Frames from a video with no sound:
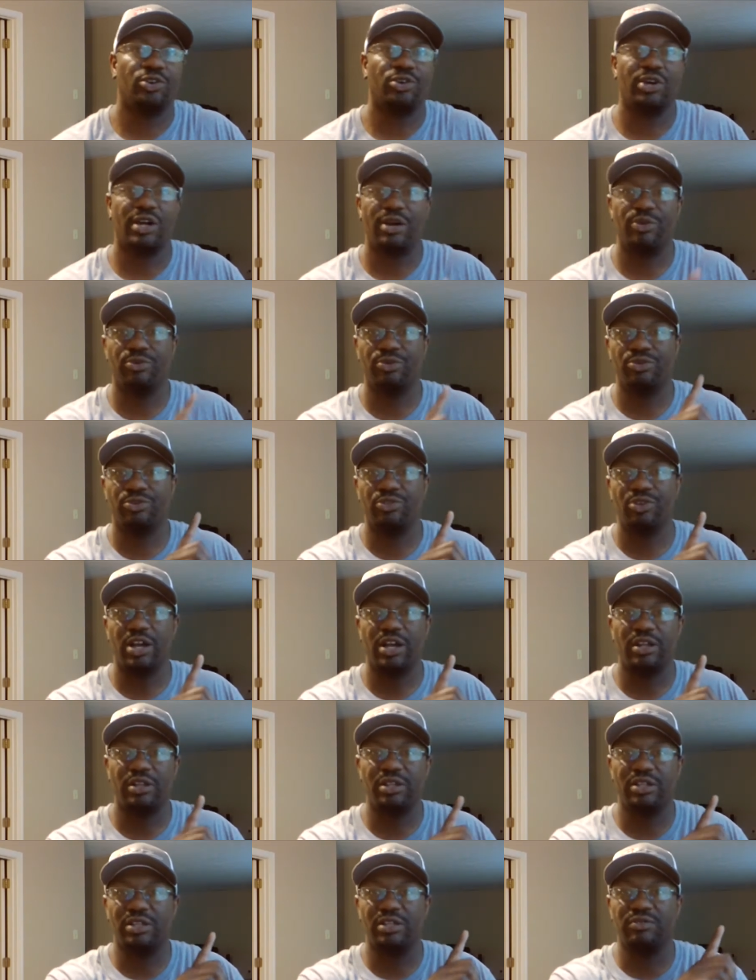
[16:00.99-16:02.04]
I will try to
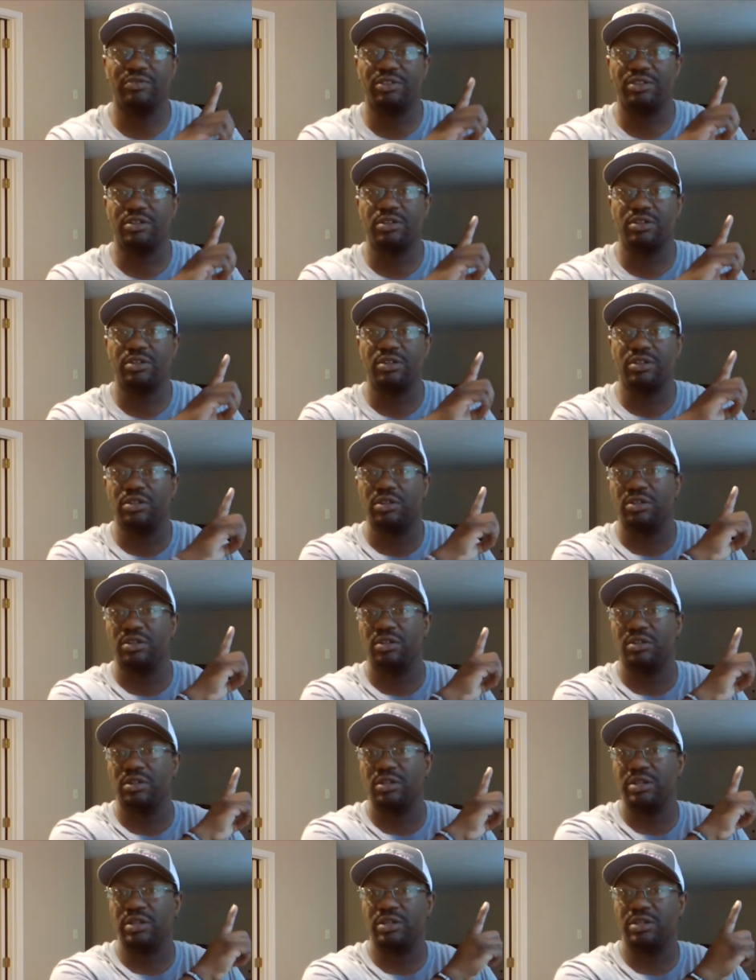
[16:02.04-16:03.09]
leave a
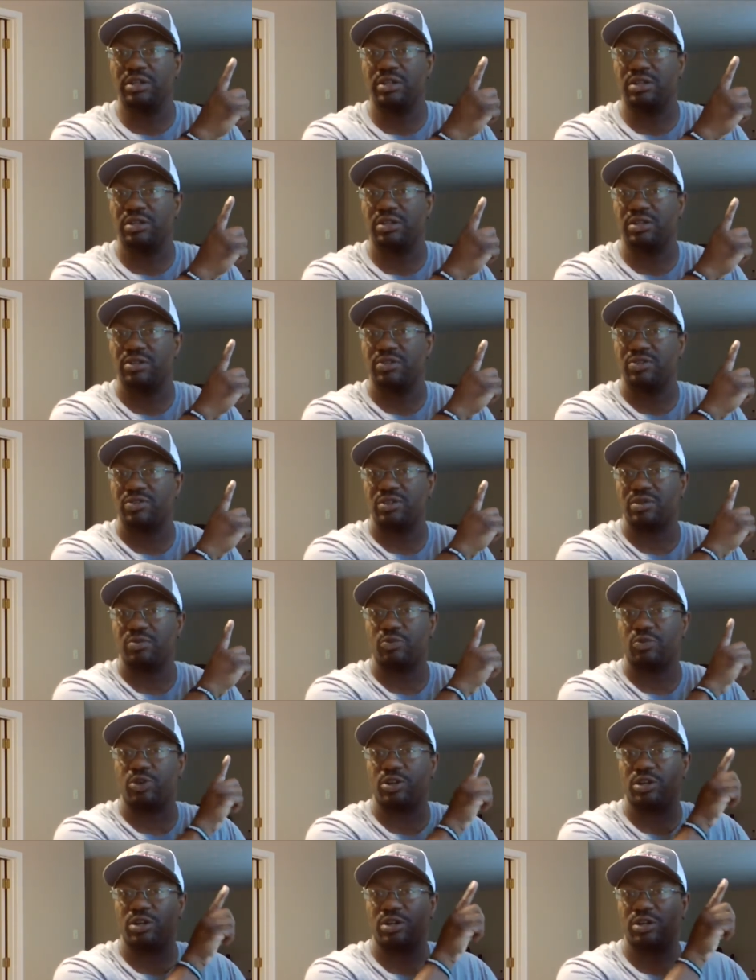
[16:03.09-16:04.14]
link
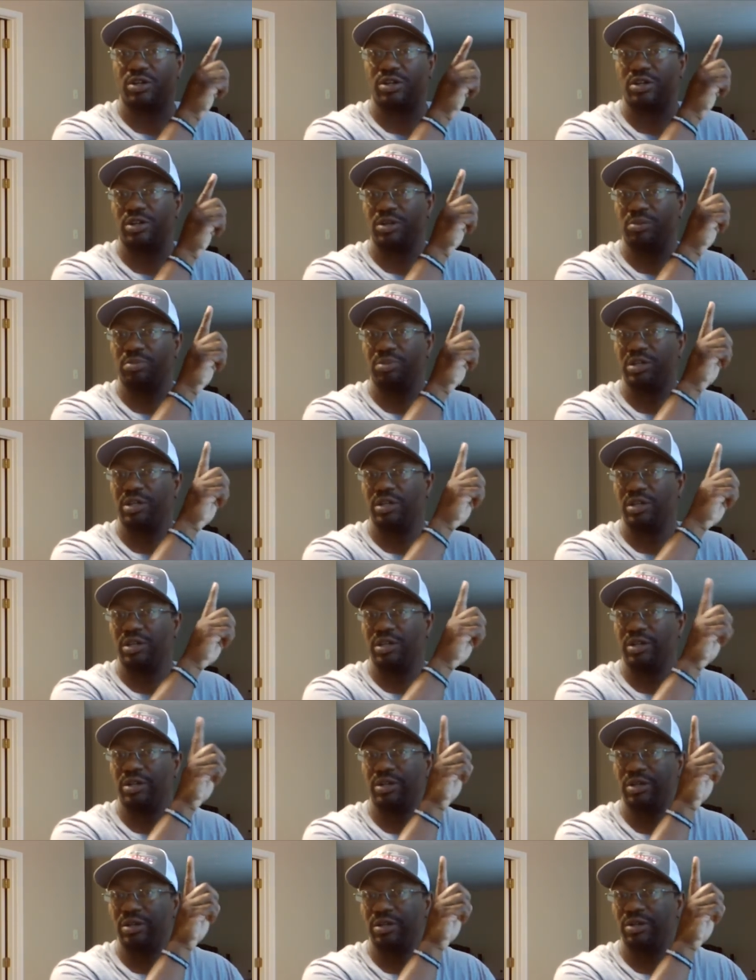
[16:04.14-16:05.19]
somewhere up
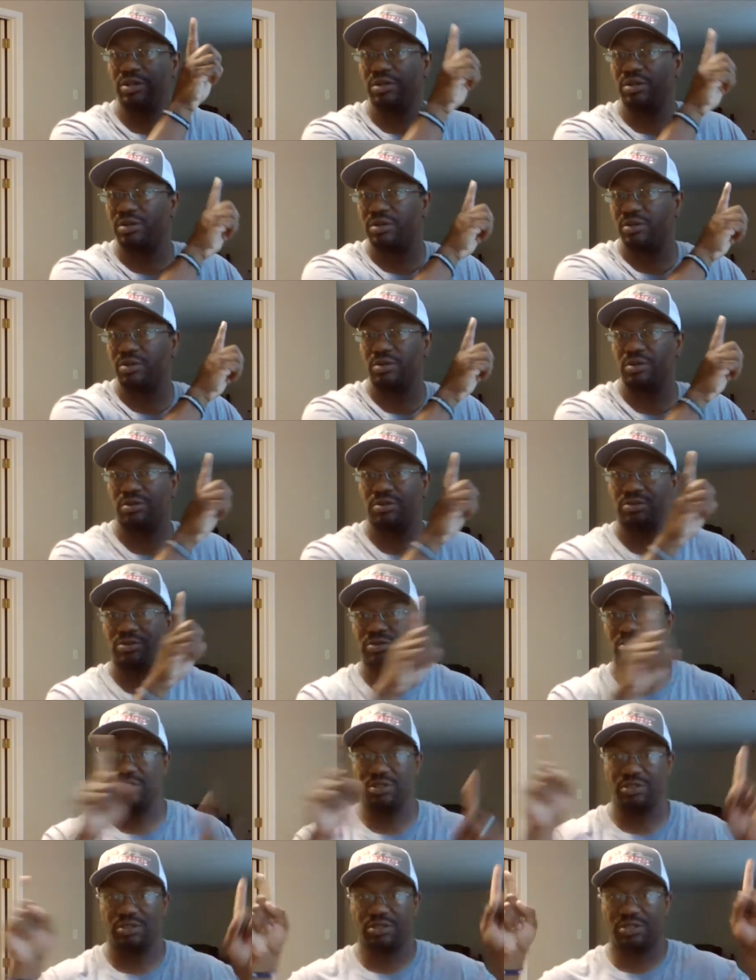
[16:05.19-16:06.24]
here
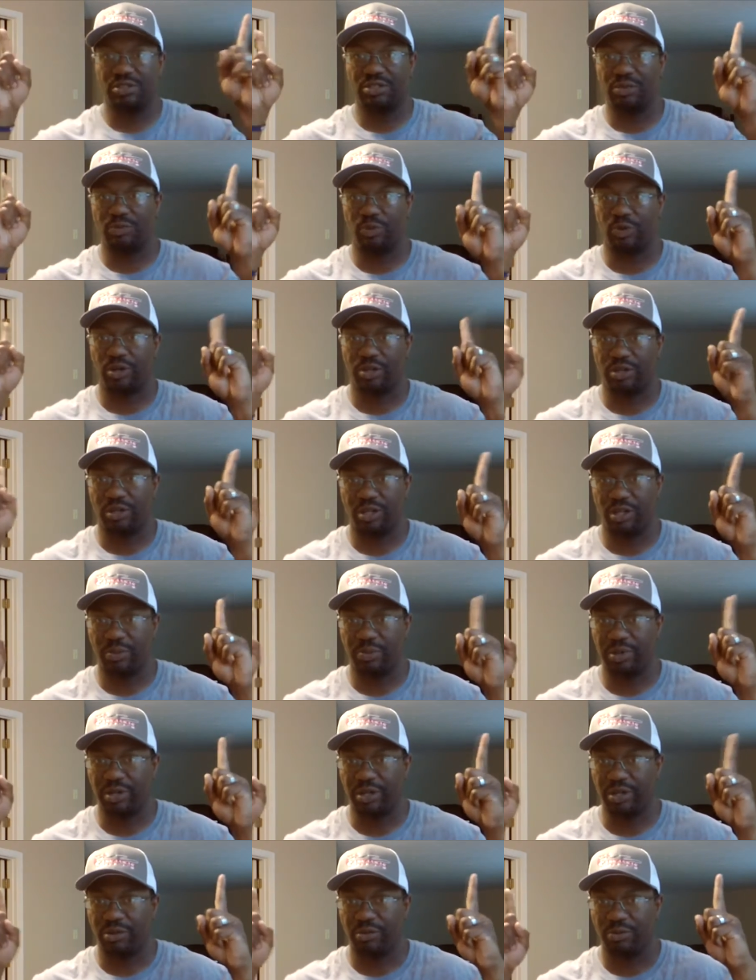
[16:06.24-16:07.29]
somewhere up here
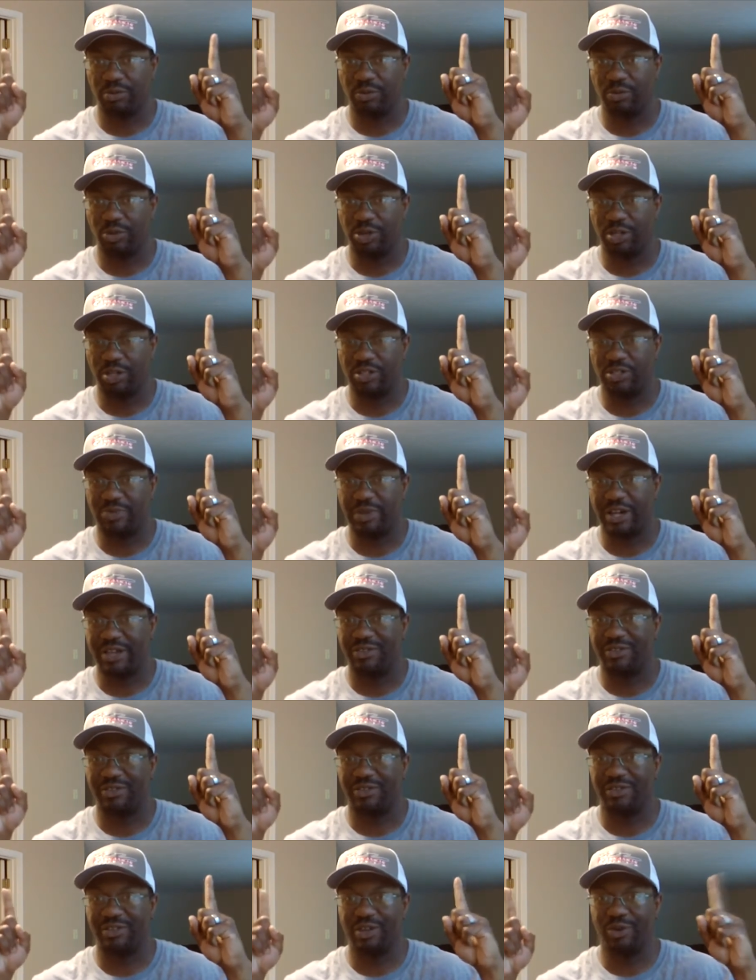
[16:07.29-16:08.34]
one of these spots
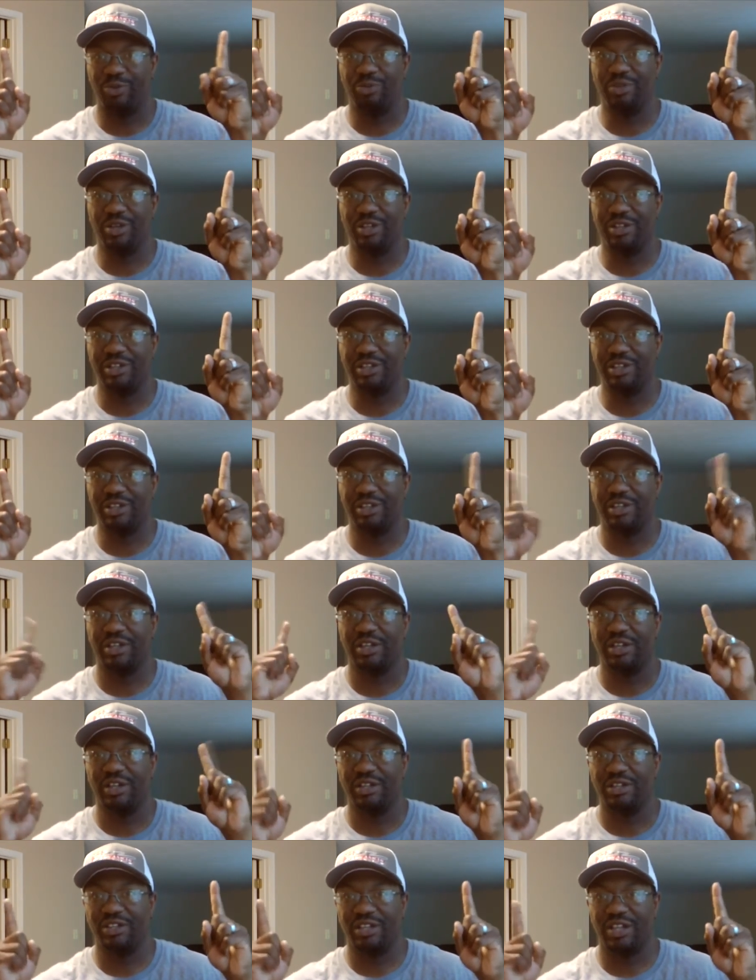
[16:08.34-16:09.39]
there will be a link
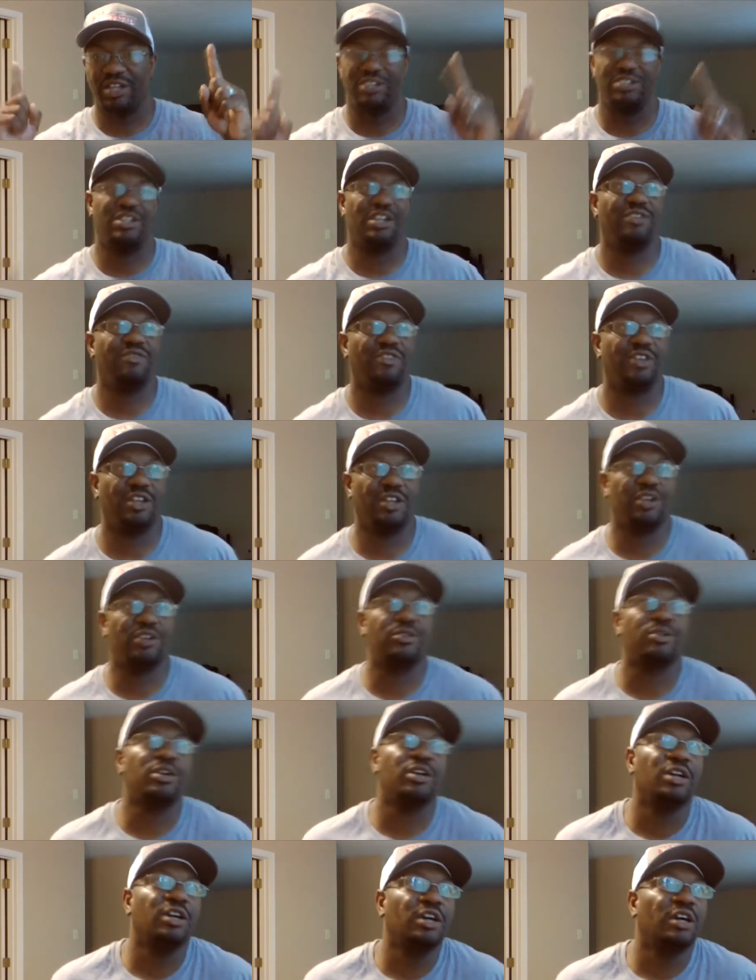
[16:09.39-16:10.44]
to catch that video
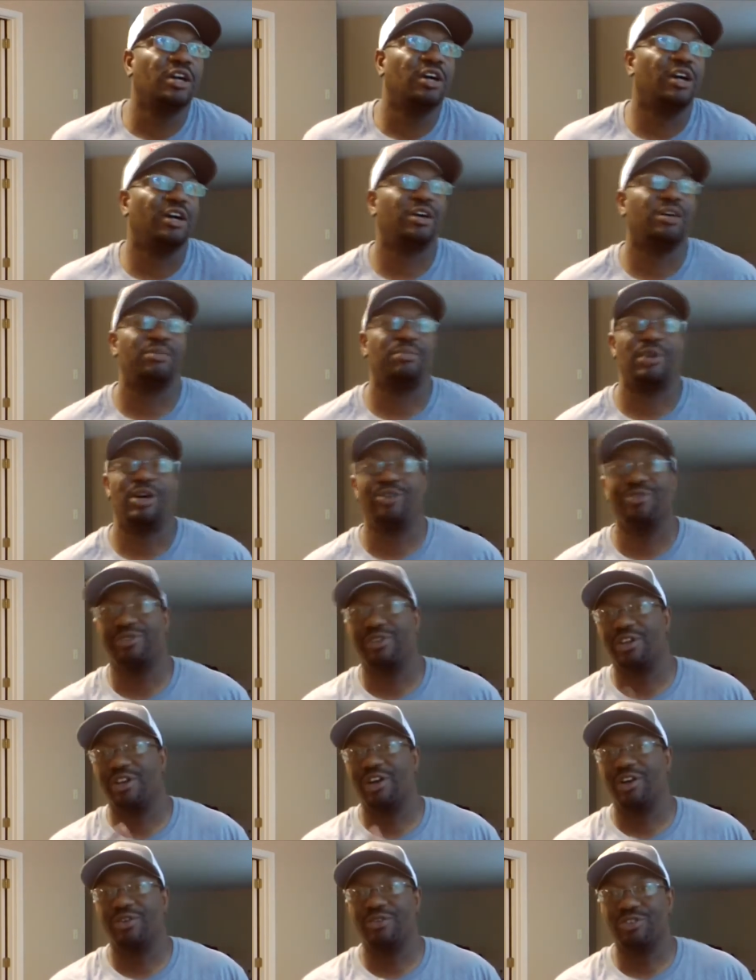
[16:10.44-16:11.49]
um, I only
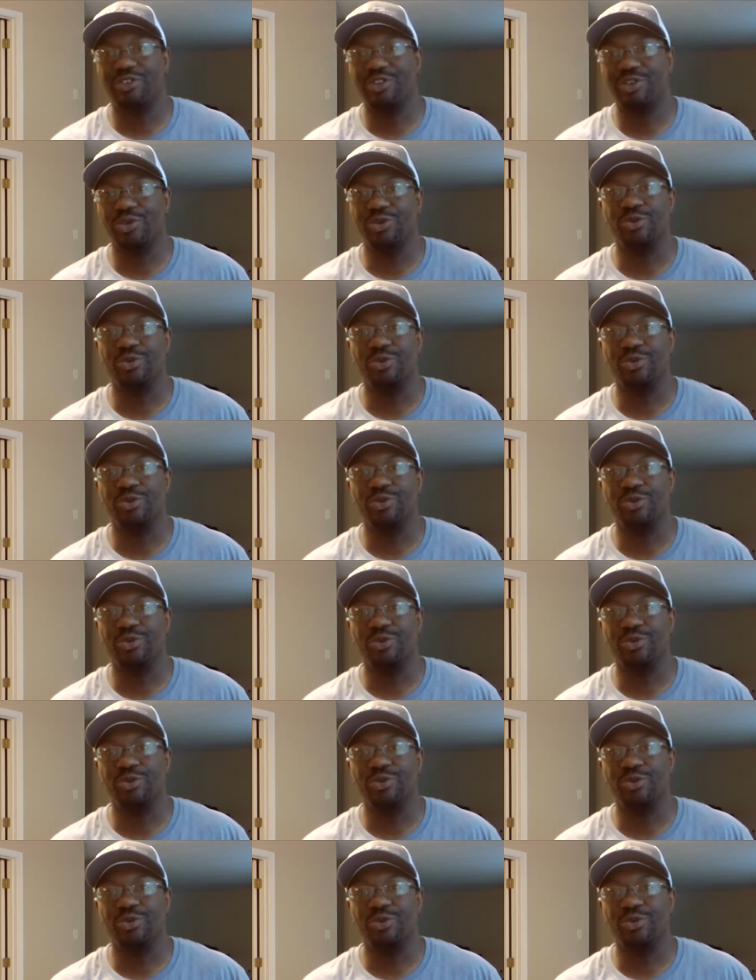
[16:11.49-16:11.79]
caught two